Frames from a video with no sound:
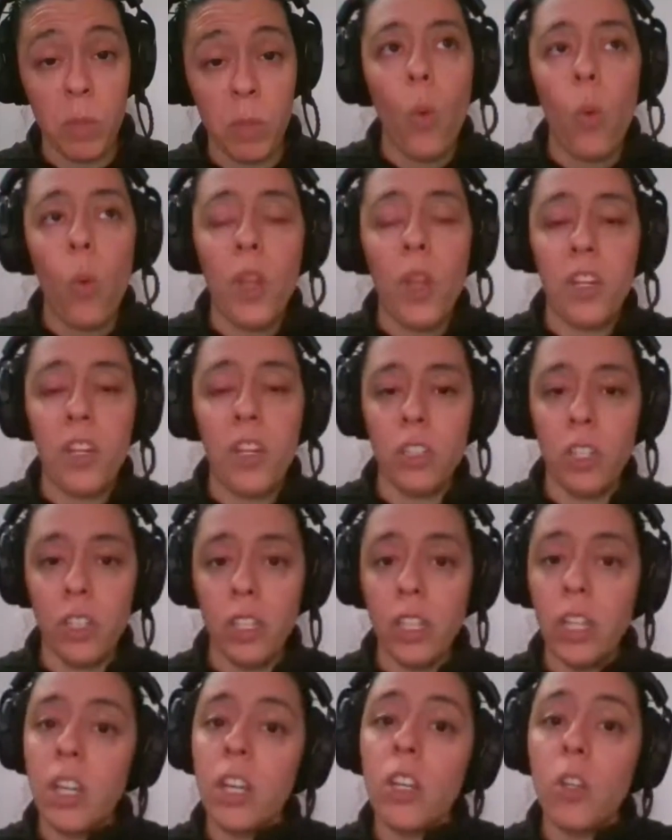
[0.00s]
when you're
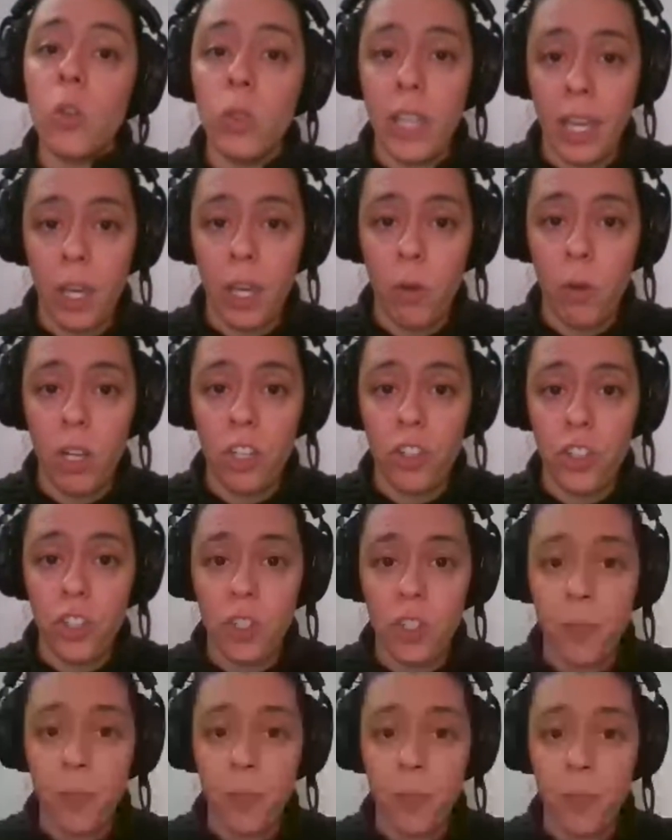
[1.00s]
learning a new
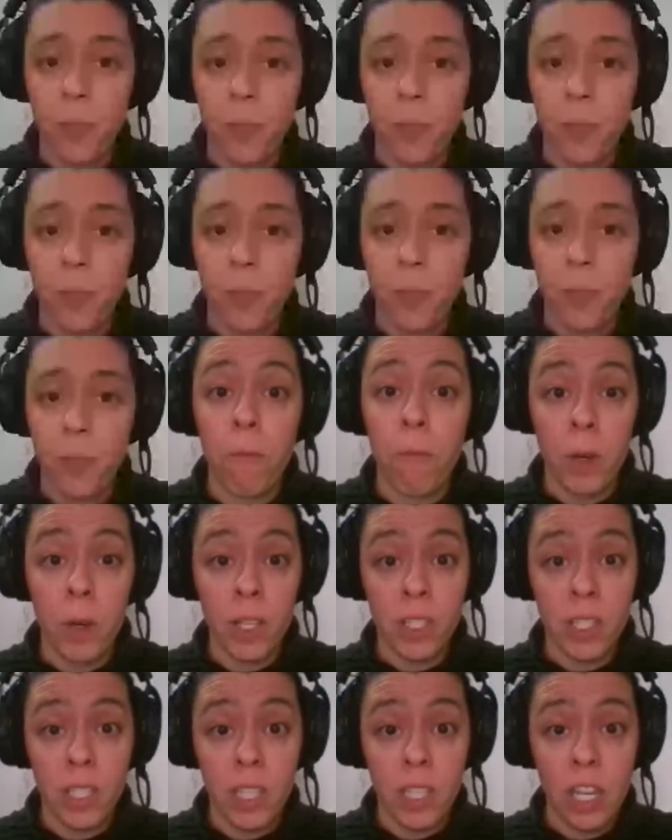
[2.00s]
language, if
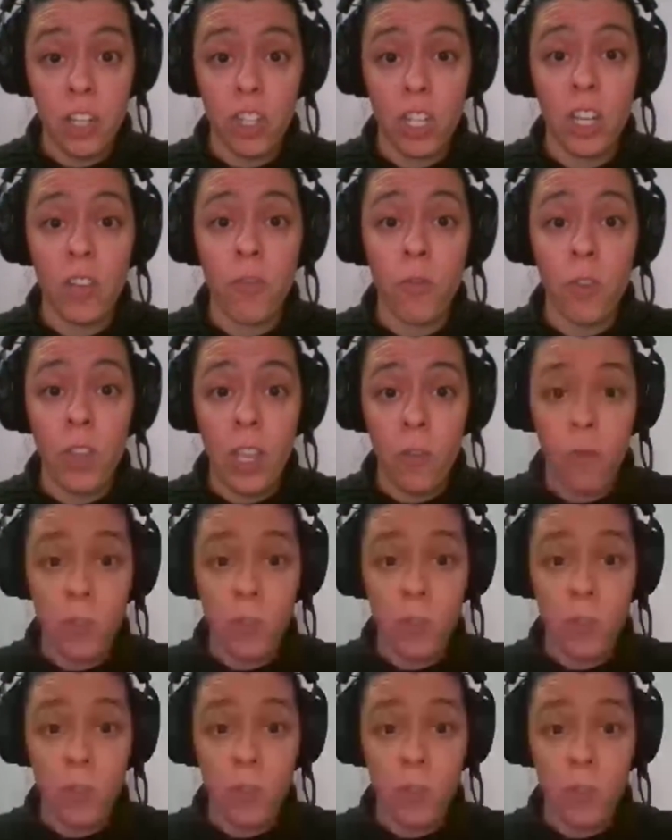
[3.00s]
pronunciation, if
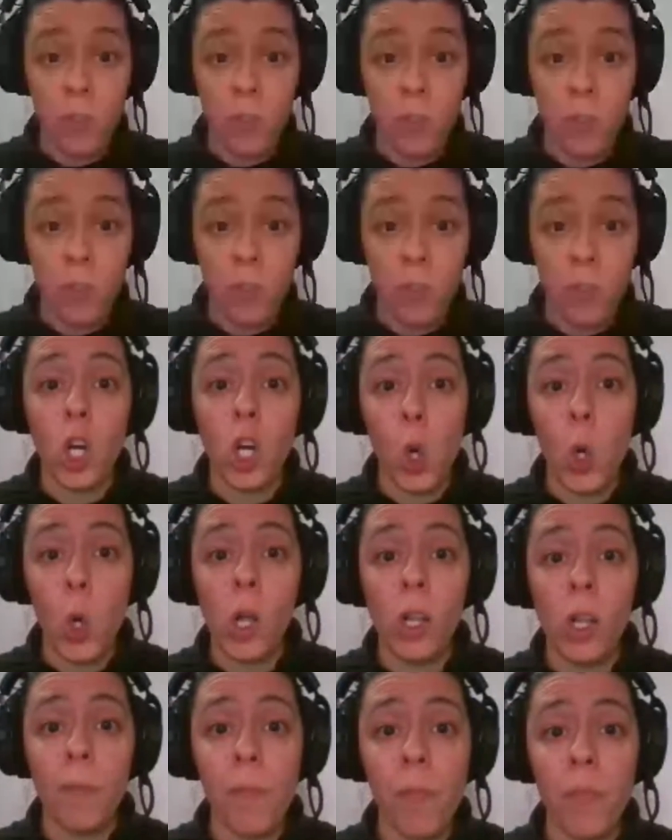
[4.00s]
speaking is your
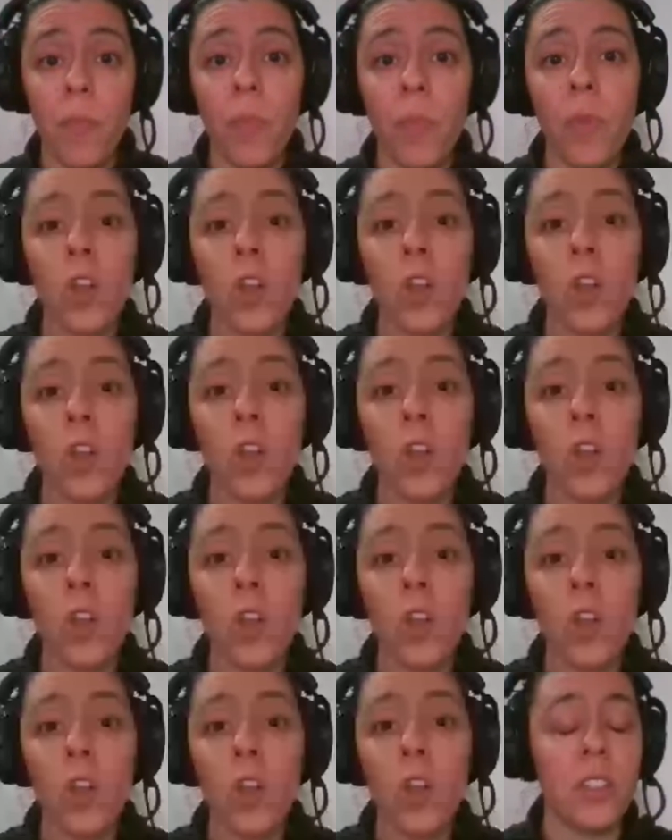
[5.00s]
goal, you're going to
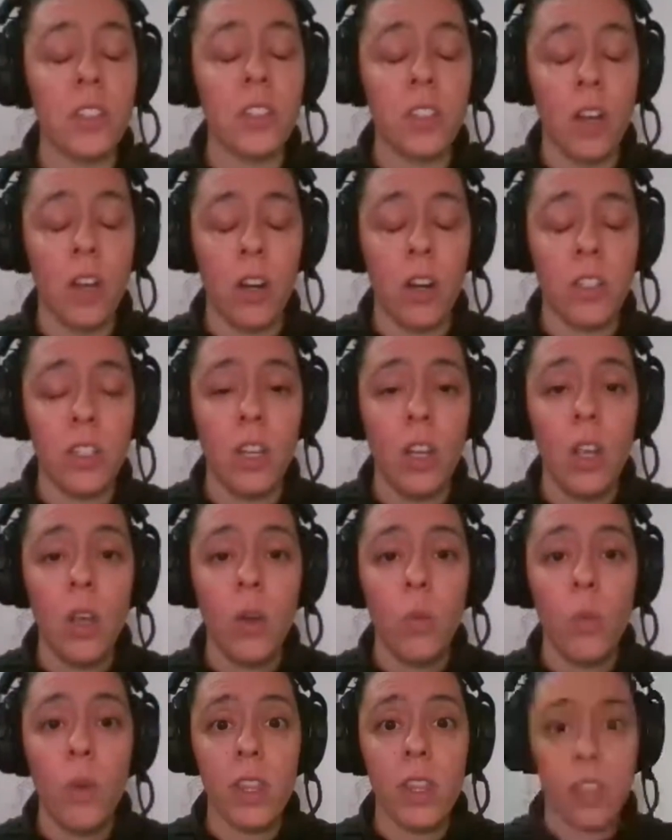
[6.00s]
want to start
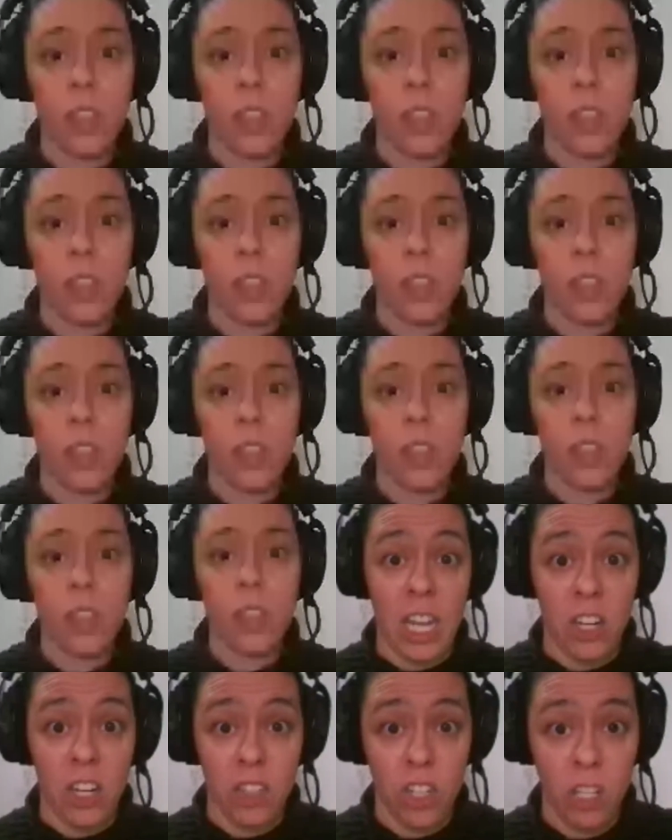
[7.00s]
with the
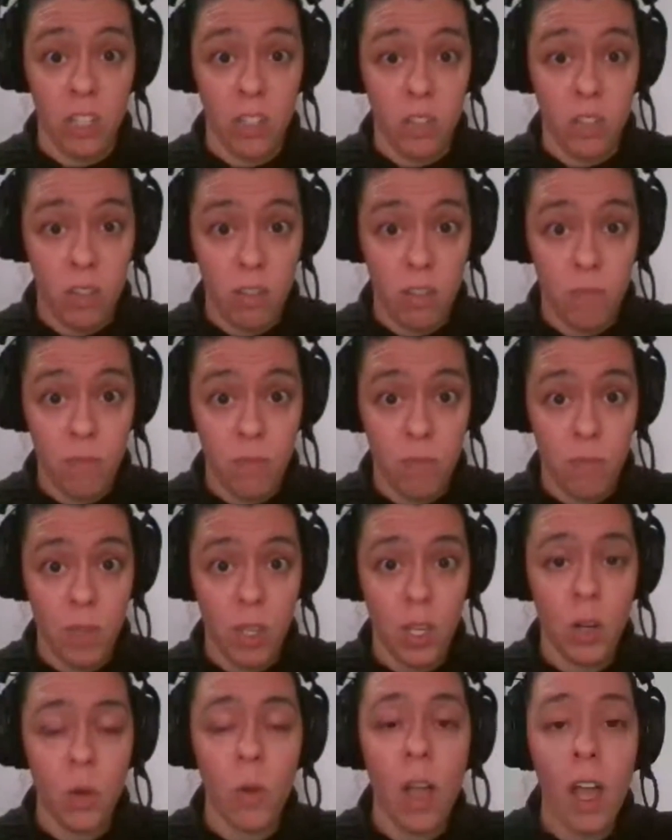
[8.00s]
foundations,
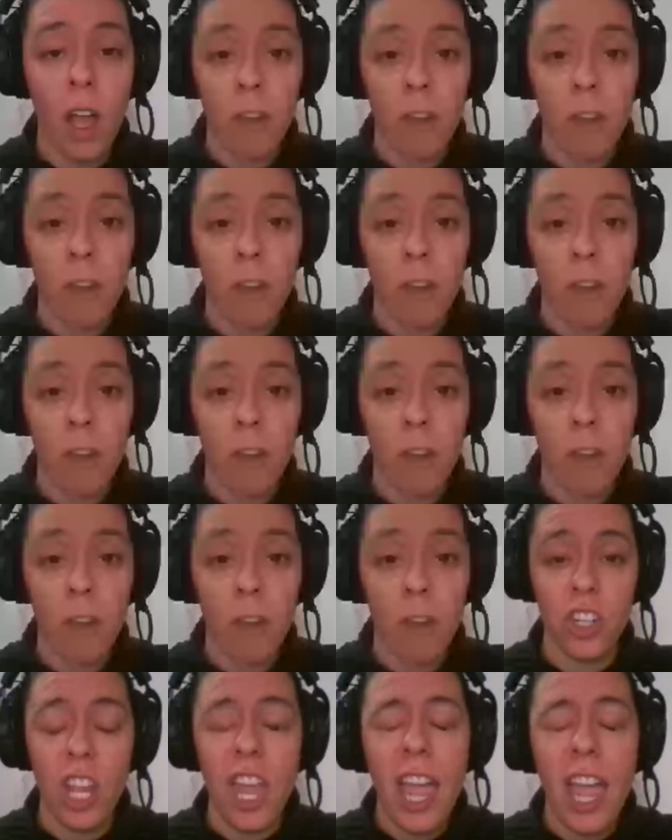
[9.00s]
of the
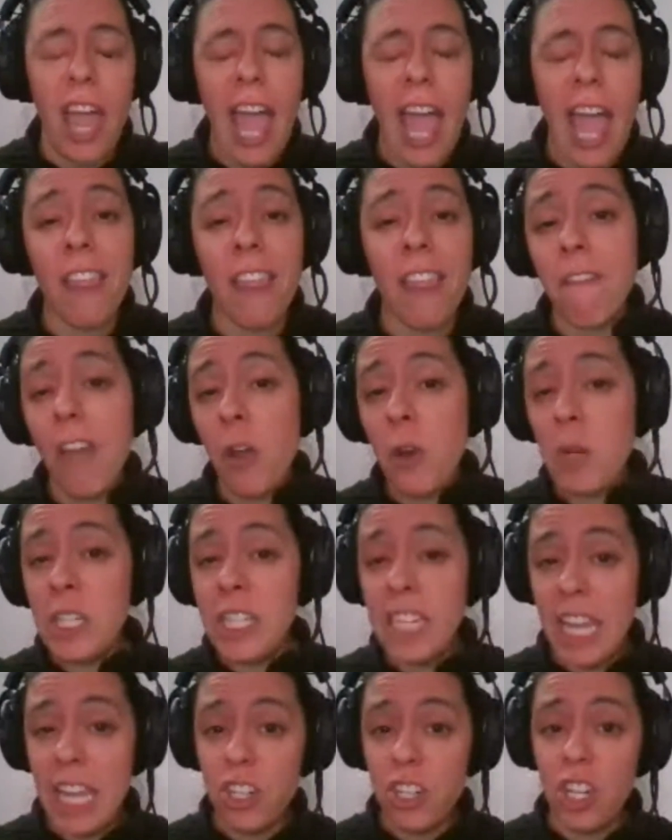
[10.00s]
language. And the
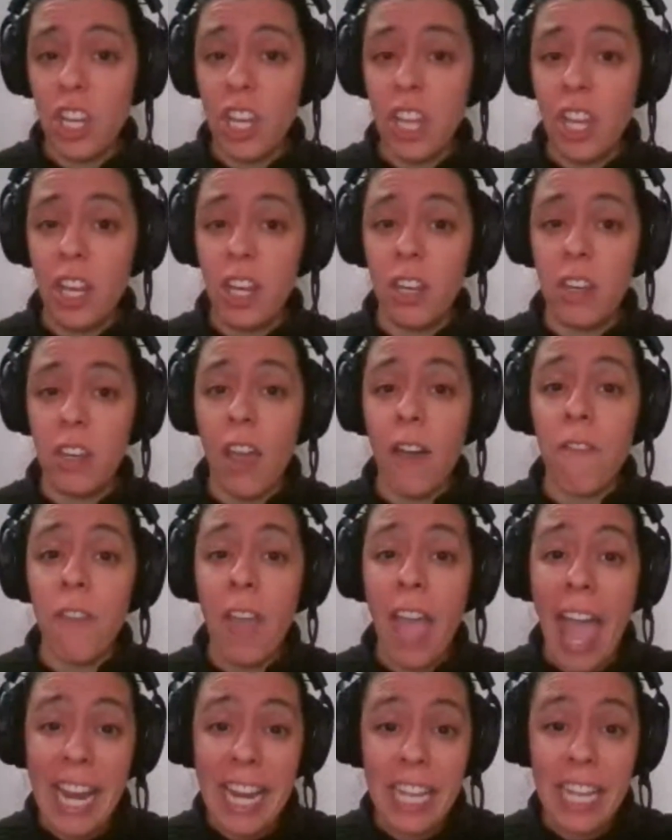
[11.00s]
foundation of
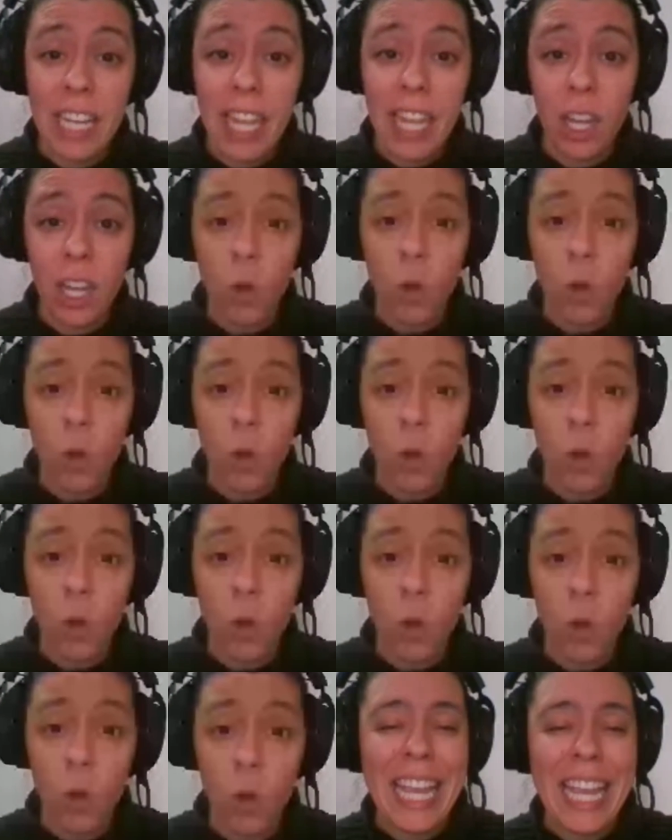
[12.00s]
any language
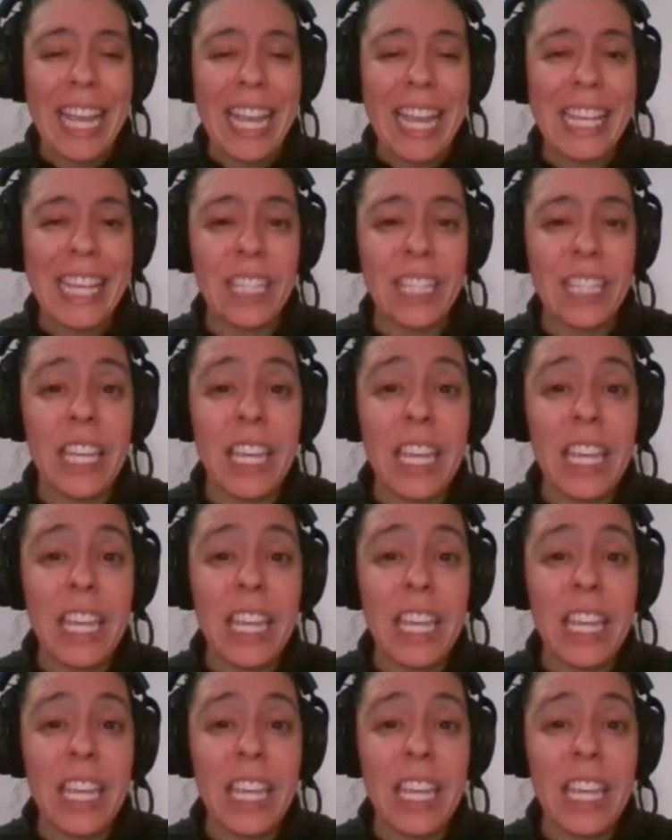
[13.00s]
is the